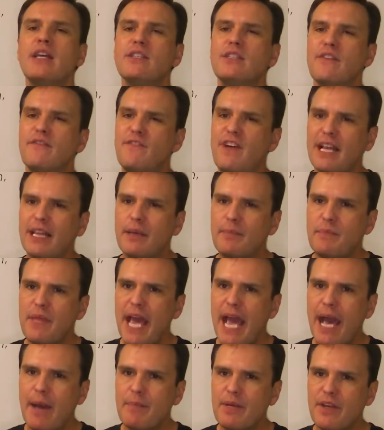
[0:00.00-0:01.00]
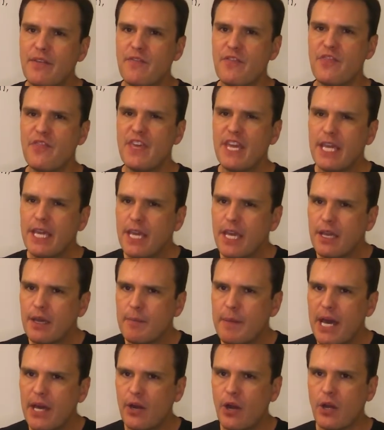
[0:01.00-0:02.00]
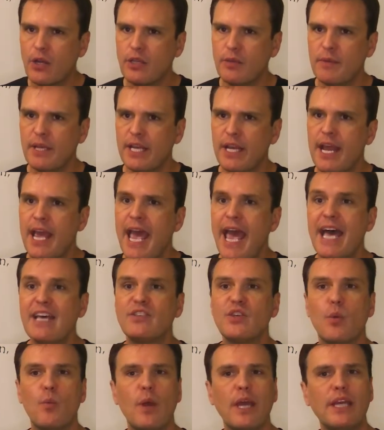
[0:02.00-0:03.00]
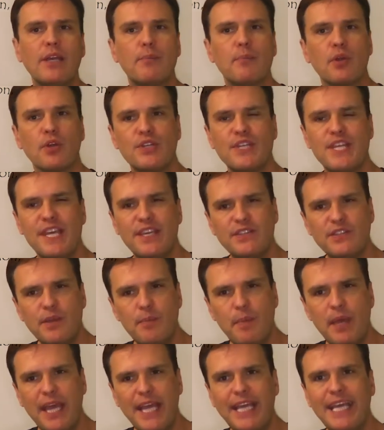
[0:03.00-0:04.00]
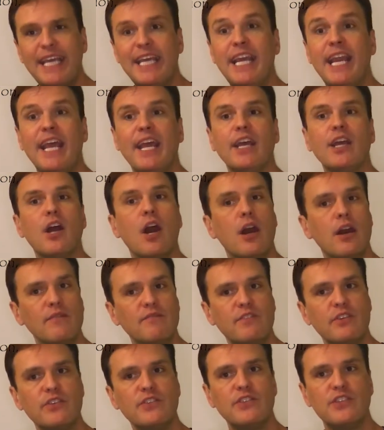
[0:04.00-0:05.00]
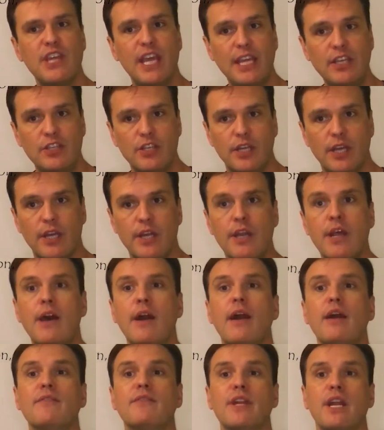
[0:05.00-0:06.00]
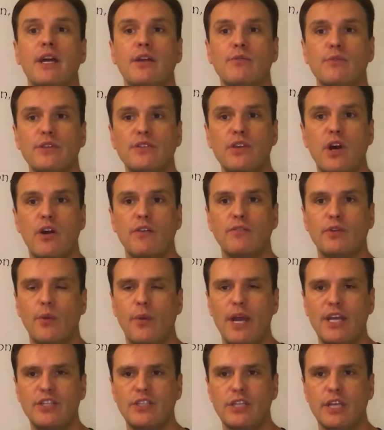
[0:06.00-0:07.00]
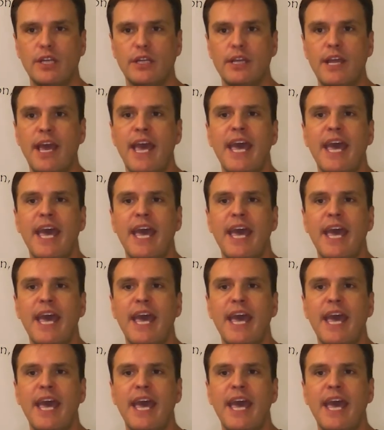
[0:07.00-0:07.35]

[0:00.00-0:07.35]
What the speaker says: develop the habit of thinking about argument as a way to participate in a conversation of an unresolved question,